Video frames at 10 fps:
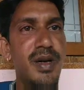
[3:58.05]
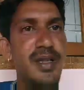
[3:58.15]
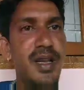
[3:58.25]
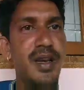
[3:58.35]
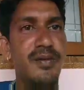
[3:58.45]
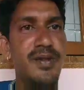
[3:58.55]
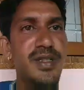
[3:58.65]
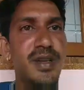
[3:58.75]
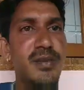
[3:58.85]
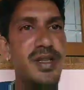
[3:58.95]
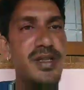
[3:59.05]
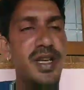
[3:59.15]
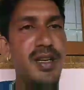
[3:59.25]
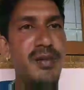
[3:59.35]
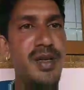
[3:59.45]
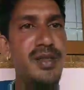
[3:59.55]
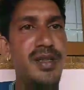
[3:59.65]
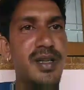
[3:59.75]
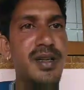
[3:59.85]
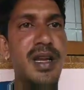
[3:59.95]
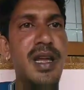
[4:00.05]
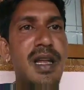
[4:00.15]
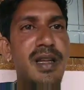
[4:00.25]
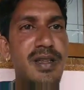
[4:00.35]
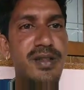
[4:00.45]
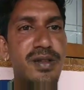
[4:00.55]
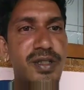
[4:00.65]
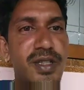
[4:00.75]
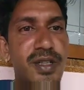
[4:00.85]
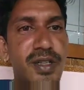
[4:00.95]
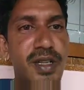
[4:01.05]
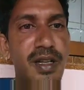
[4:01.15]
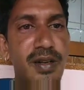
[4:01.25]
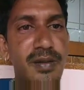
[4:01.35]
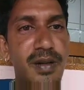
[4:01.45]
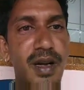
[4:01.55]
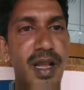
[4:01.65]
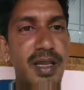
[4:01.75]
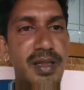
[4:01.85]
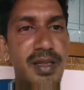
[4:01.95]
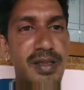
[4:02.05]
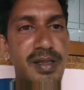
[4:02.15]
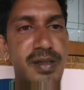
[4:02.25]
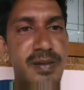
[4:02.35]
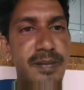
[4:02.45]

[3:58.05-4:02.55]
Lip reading: The left sublist elements are sorted order like this.